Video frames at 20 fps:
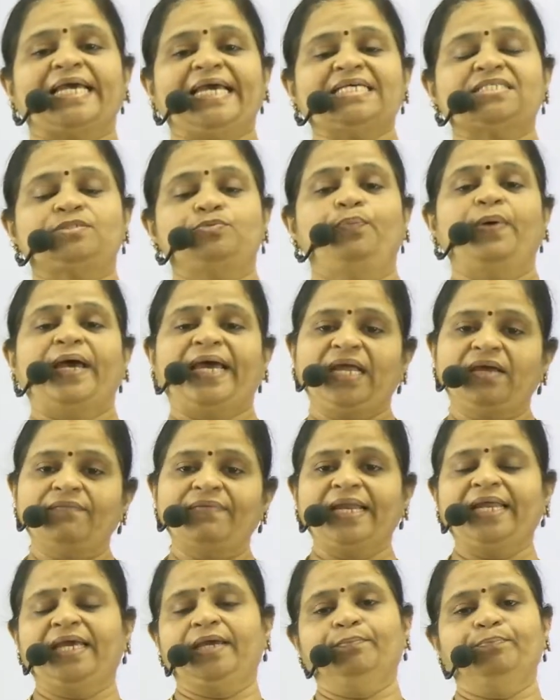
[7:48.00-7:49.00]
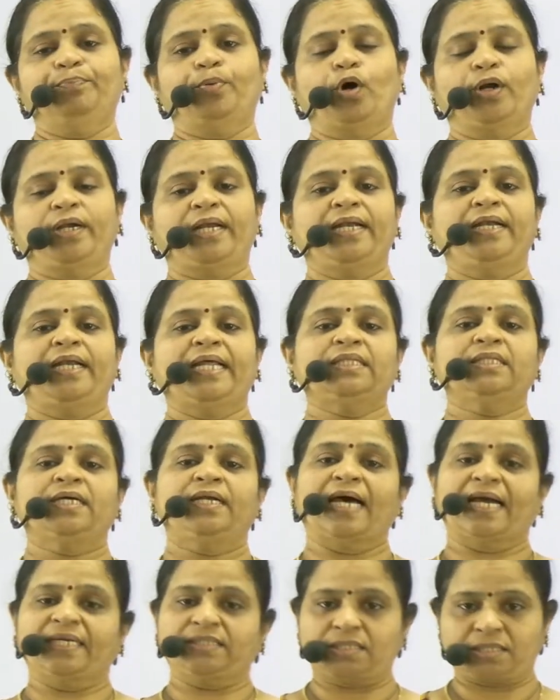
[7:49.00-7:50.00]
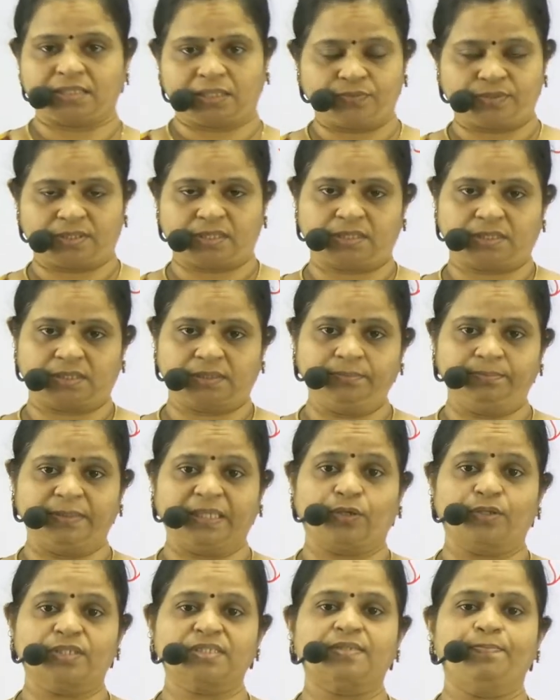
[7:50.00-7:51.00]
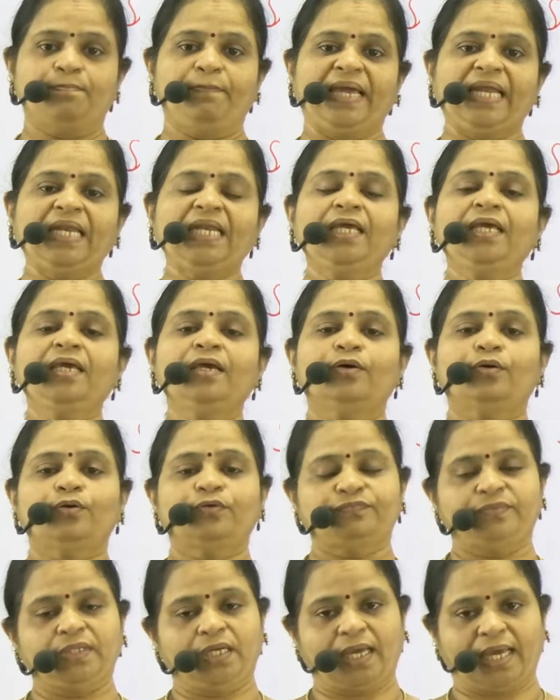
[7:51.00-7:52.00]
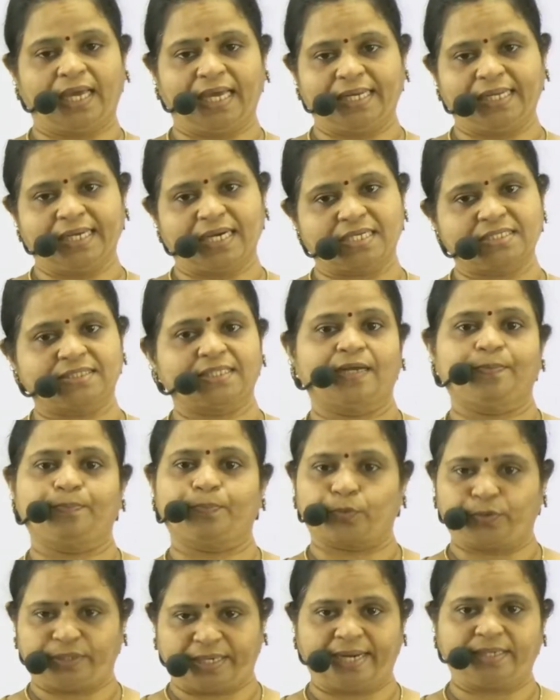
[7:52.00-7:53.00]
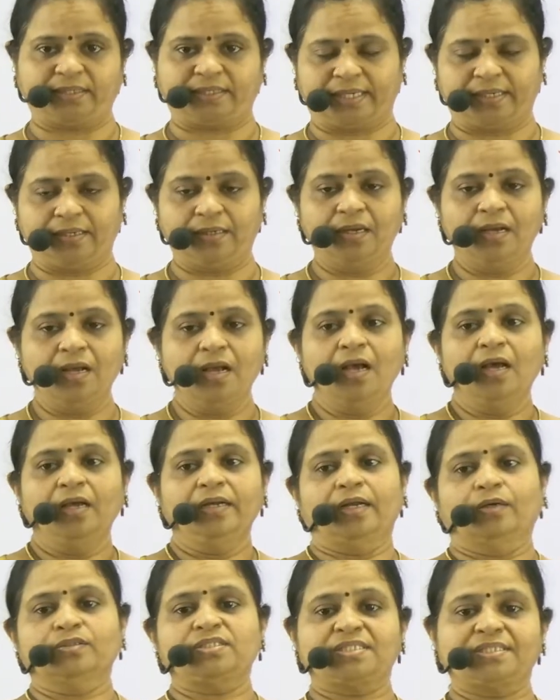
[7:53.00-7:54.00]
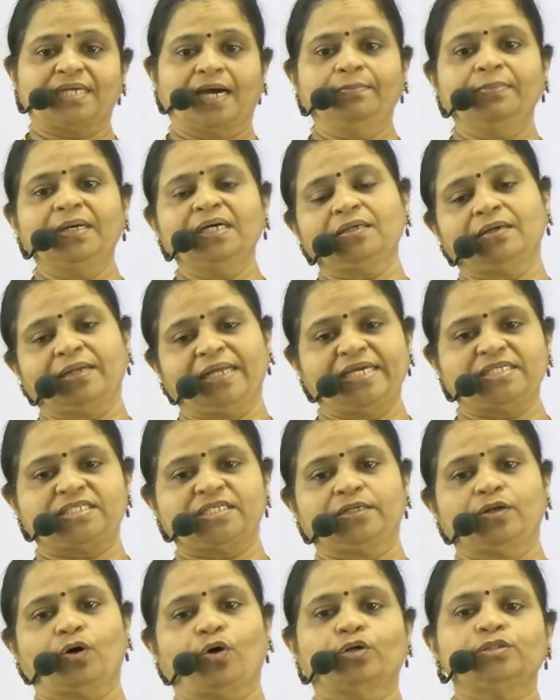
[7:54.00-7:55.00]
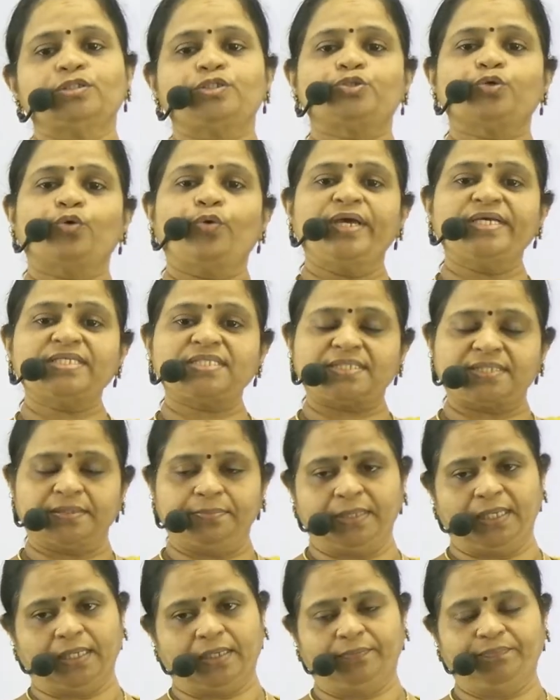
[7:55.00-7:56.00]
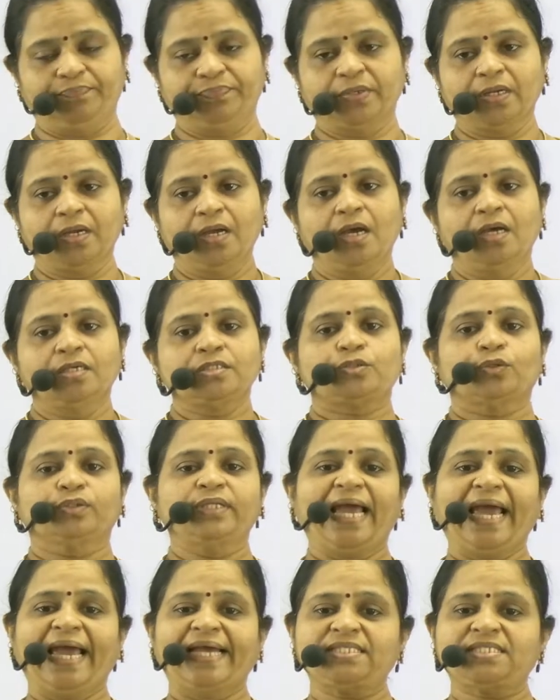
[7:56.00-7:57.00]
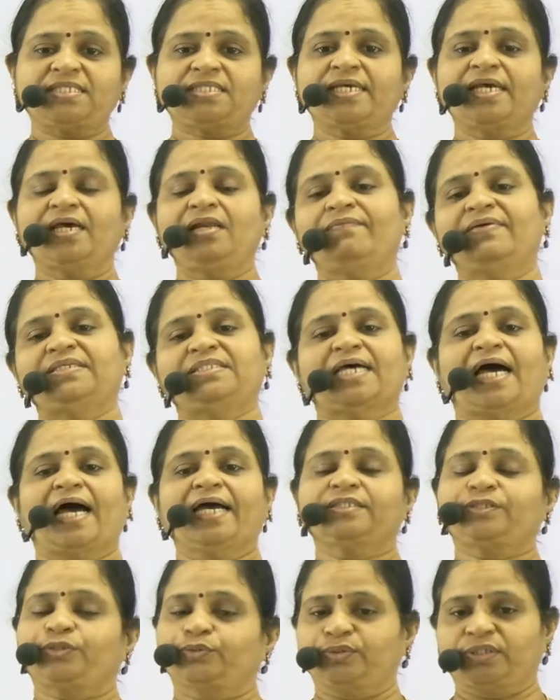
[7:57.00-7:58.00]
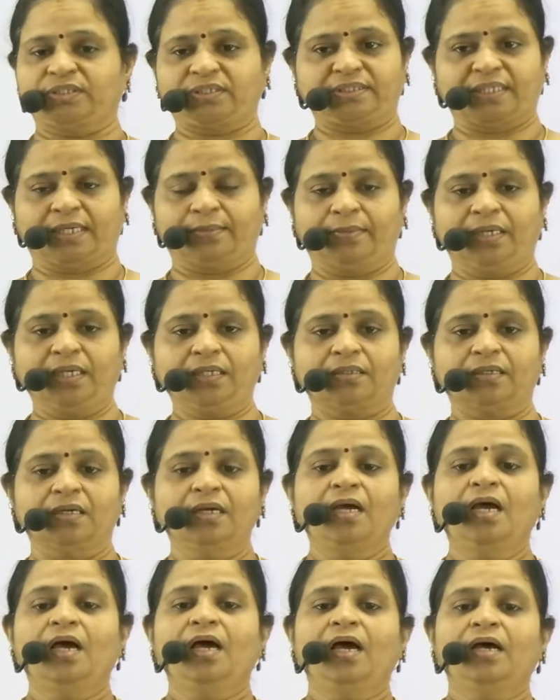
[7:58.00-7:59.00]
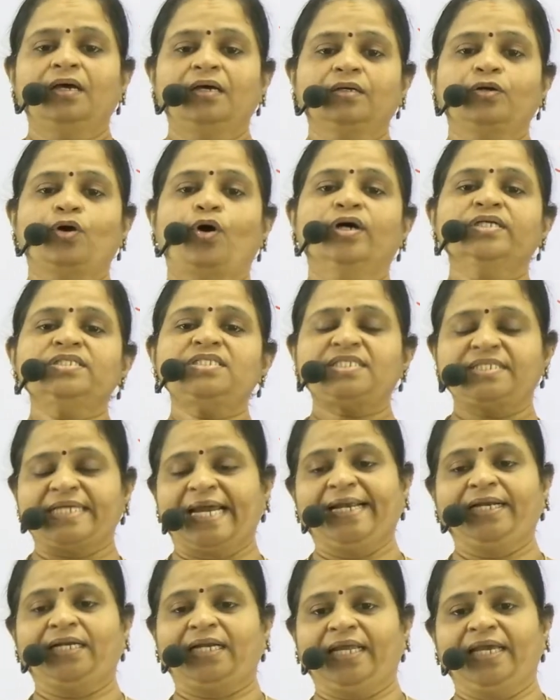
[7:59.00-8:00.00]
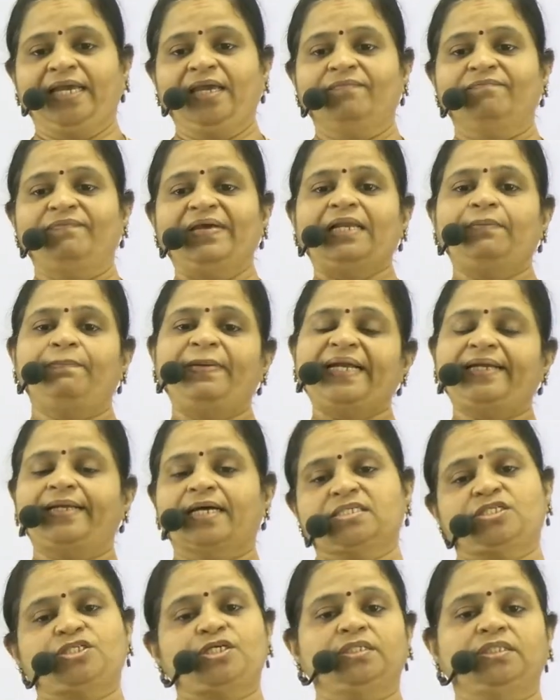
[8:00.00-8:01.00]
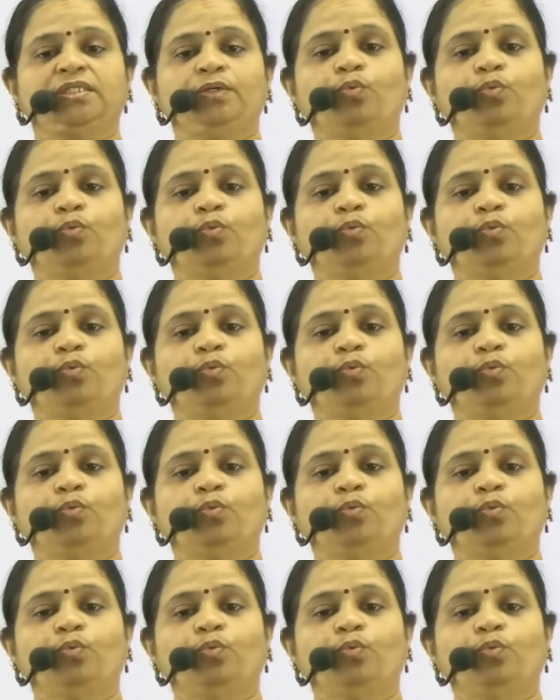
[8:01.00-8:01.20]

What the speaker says: is very, very important in the digestive system because many of the areas are protected. Now stomach region also is similar. So the HCl which acts on the stomach constantly will be touching the